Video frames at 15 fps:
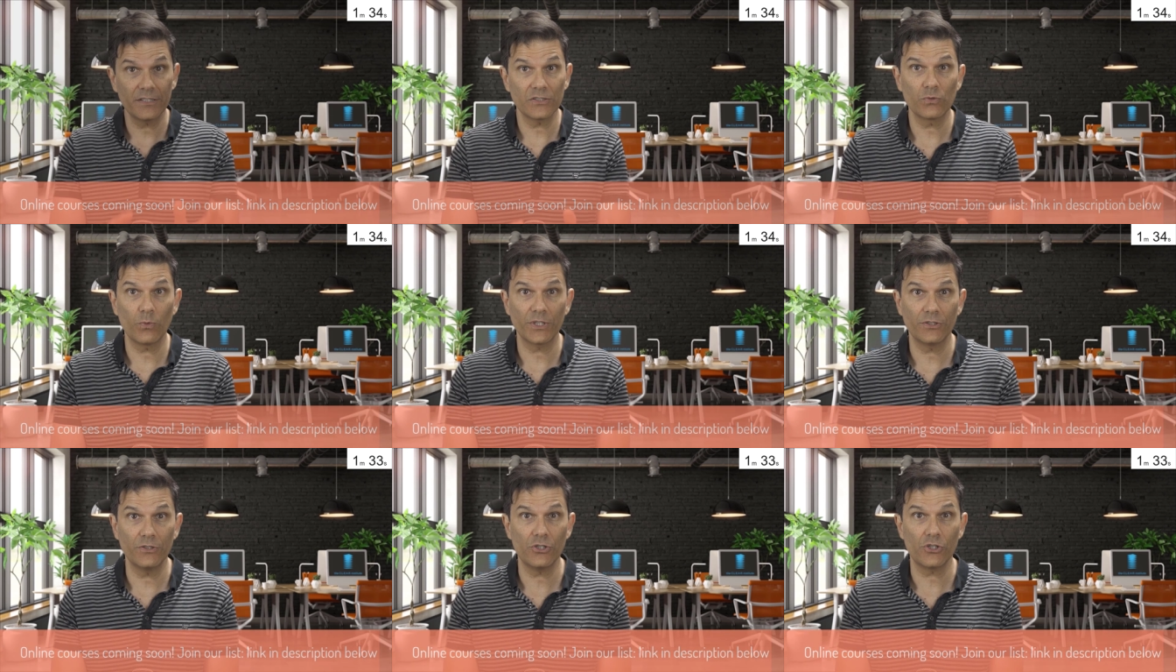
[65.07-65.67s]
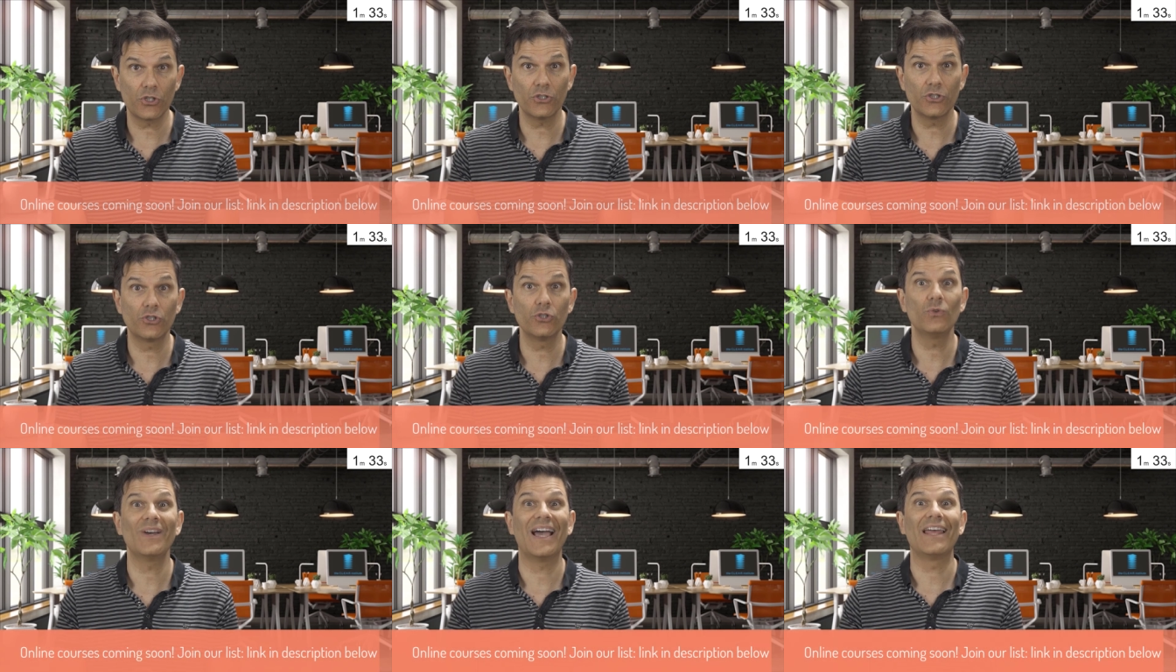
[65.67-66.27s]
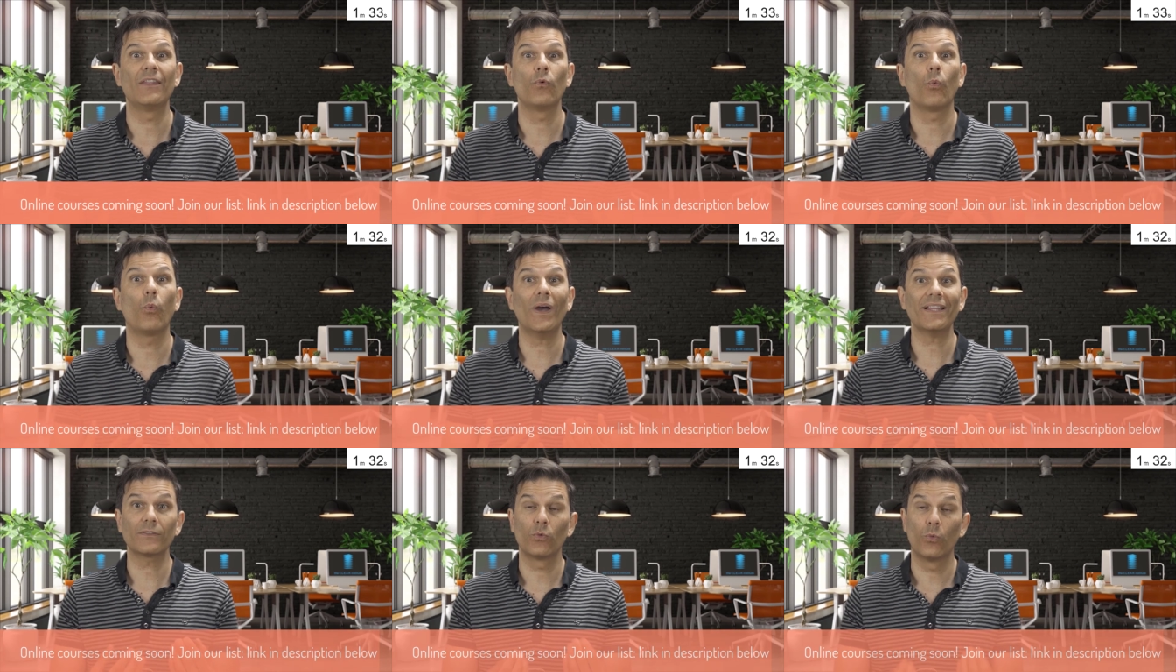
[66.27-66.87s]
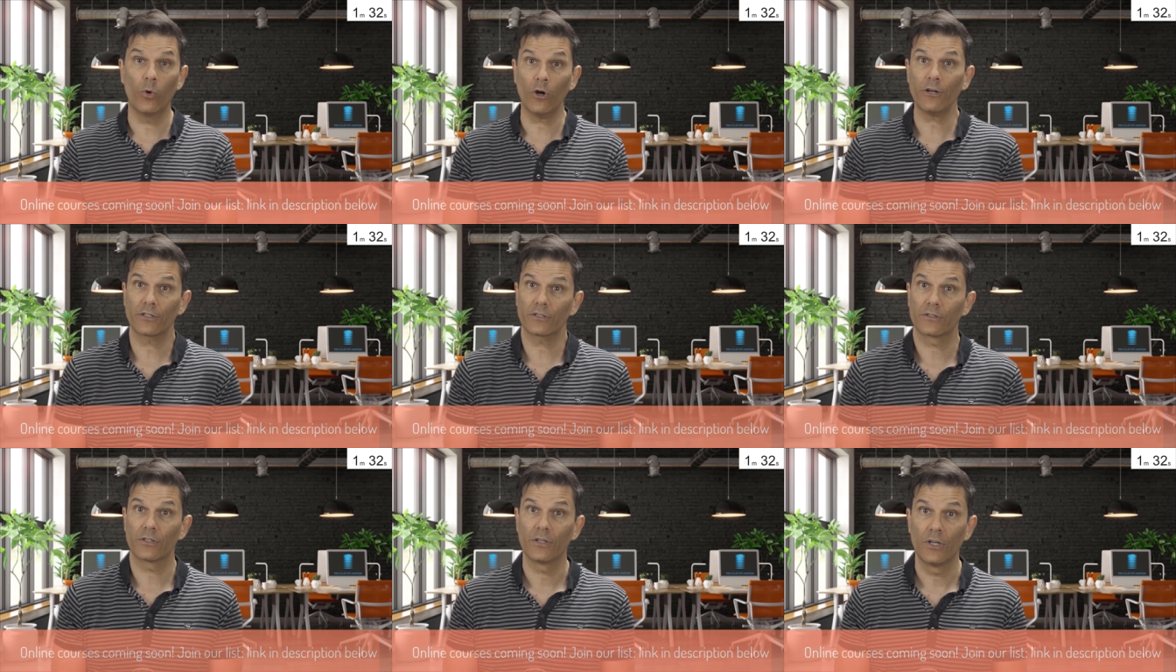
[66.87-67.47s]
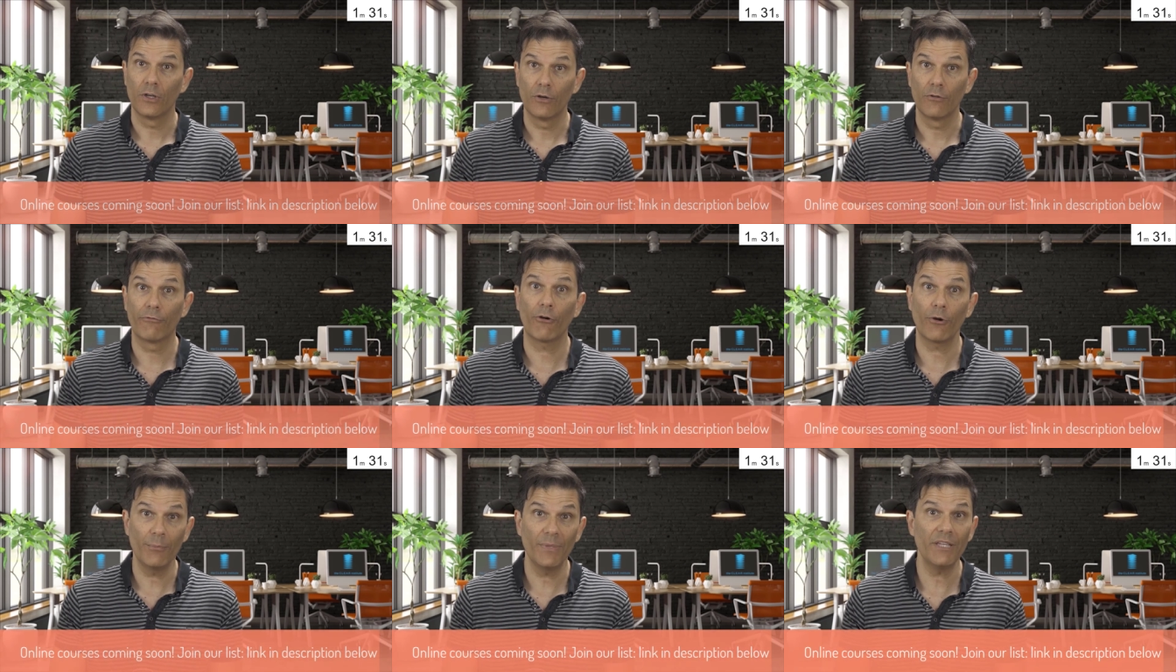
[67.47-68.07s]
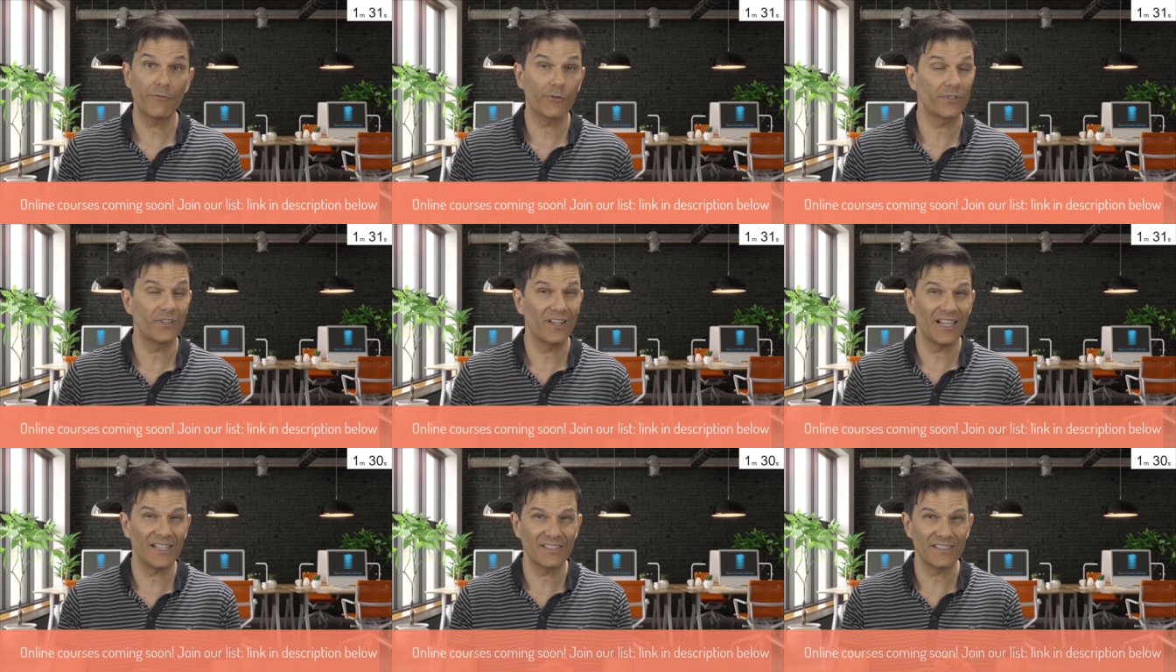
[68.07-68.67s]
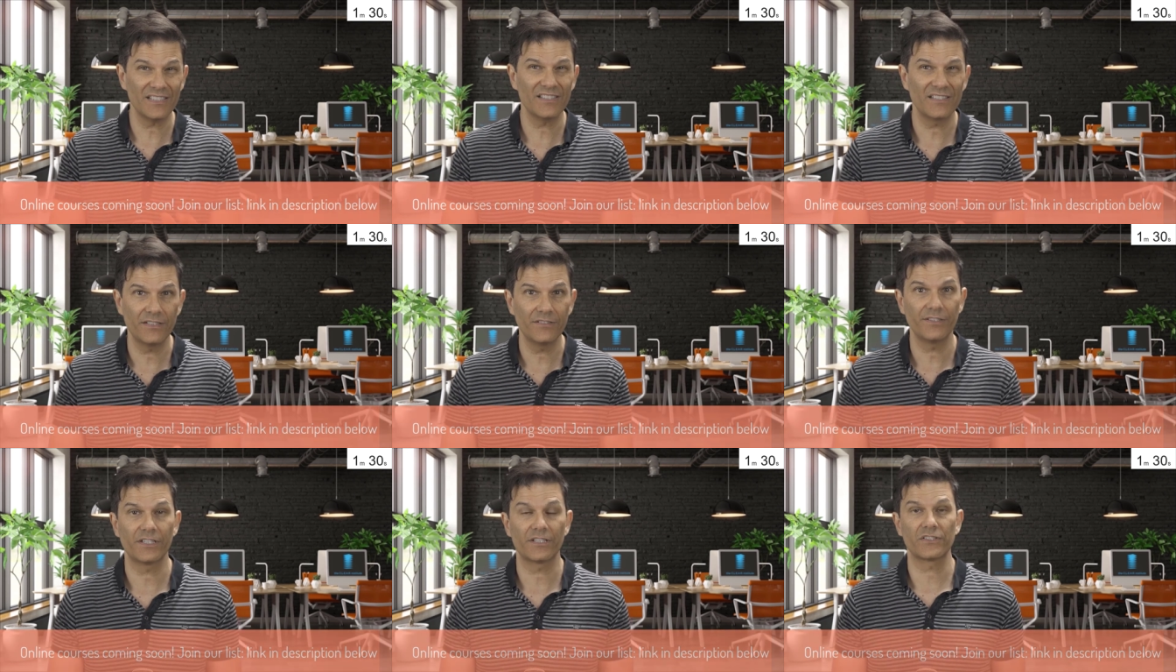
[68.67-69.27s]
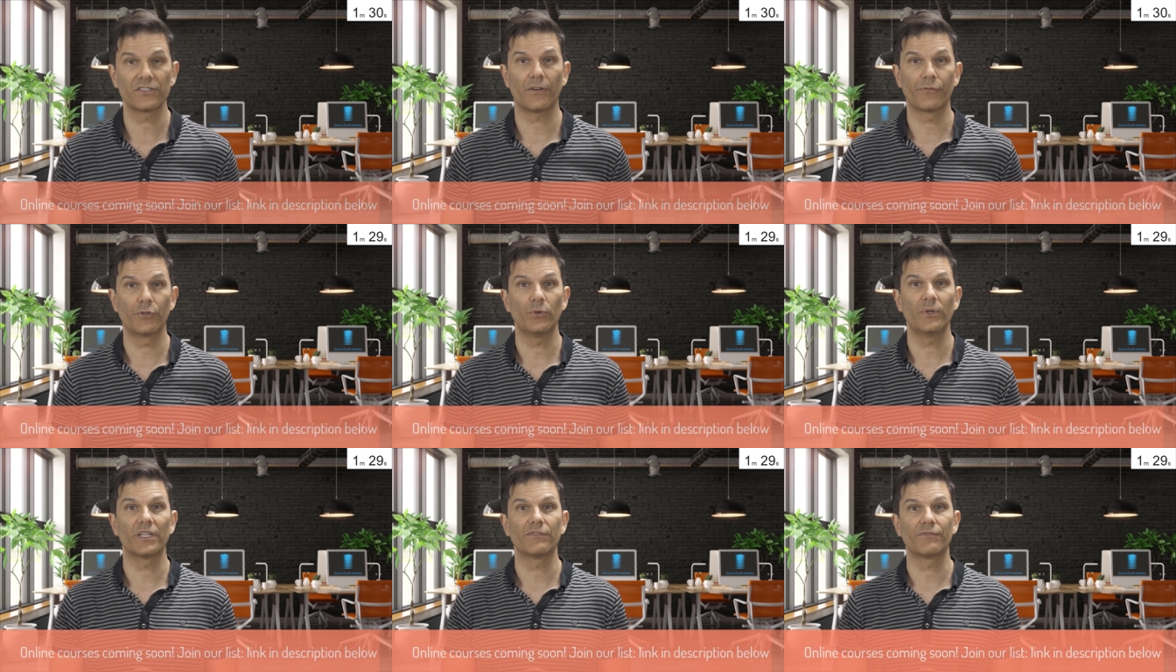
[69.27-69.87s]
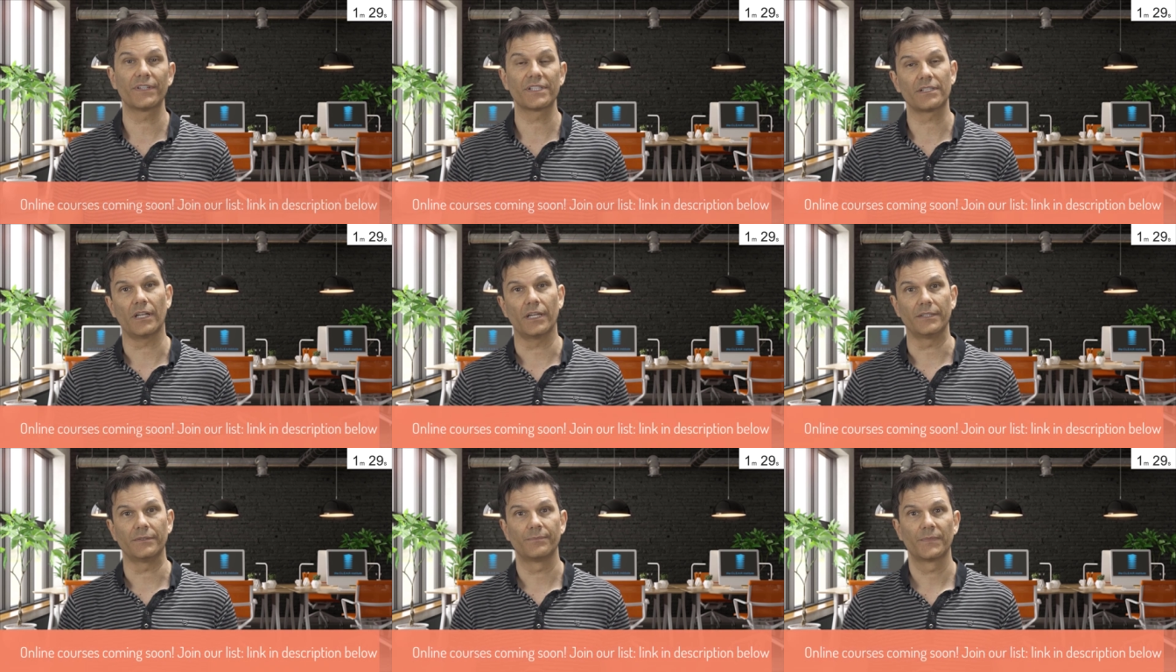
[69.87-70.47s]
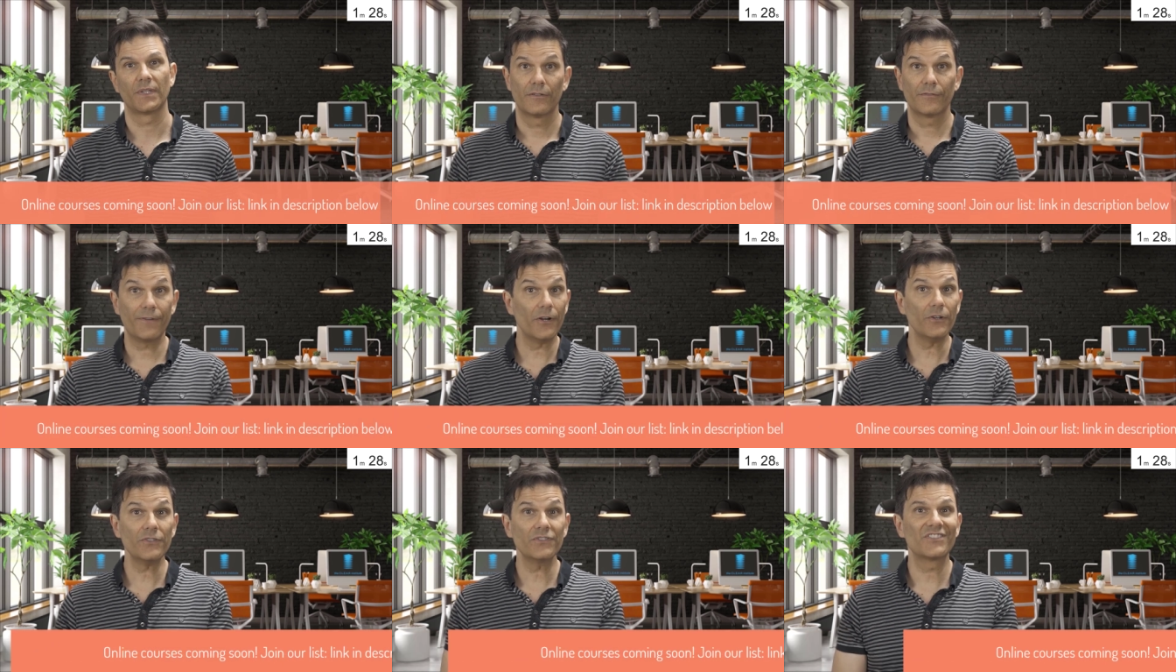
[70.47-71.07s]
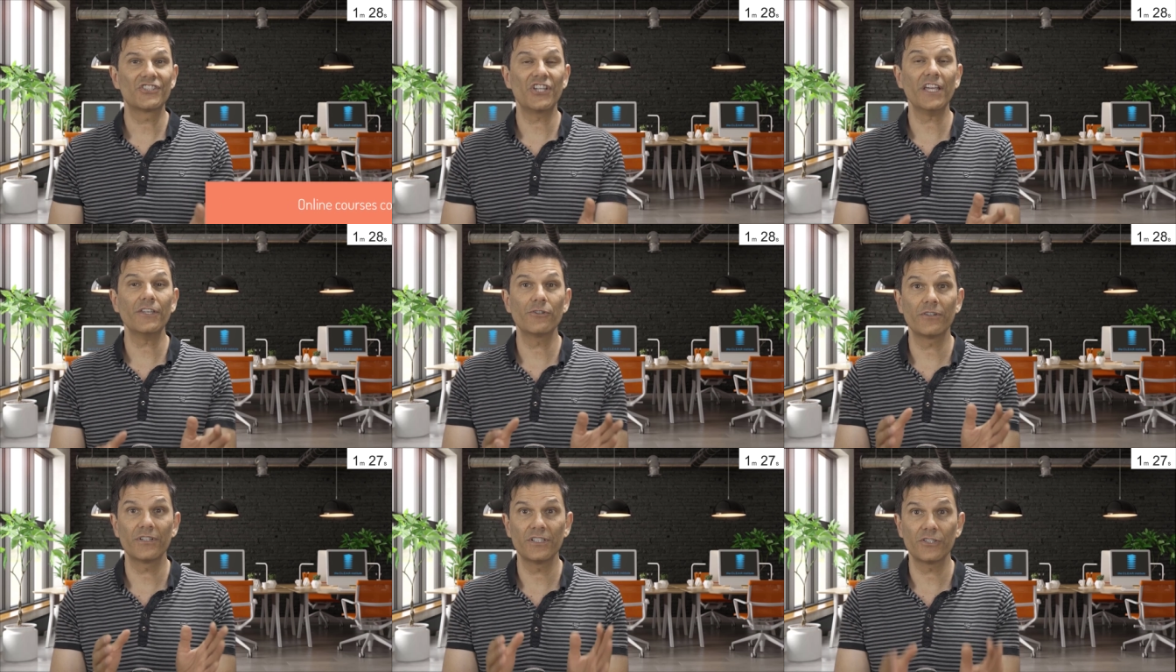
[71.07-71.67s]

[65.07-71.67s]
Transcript: here's what you should do and what worked for me for the last 16 years of doing Invisalign. First, check your